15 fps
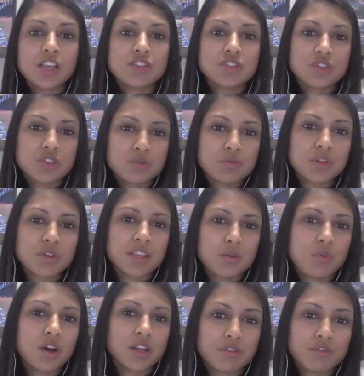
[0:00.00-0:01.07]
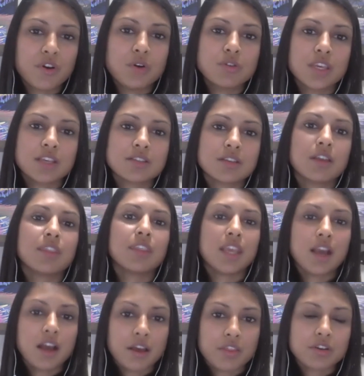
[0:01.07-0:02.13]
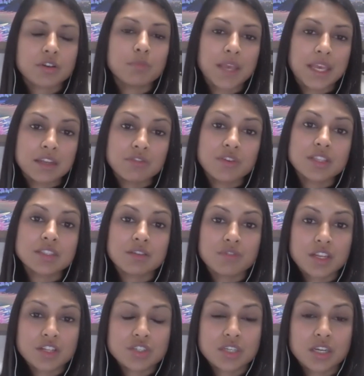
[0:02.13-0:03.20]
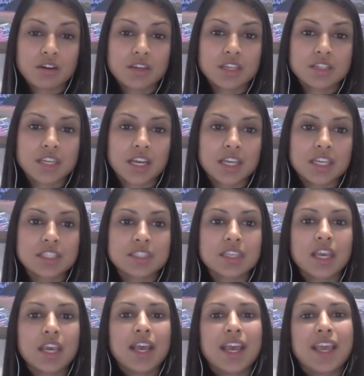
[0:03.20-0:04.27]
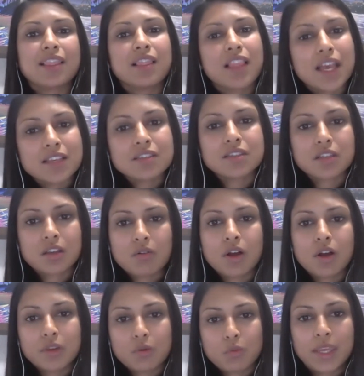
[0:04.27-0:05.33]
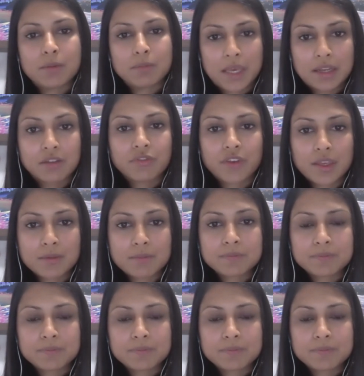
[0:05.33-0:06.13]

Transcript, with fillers: So, you really want to focus on the other benefits of vegetarian diets and less so on the weight benefit.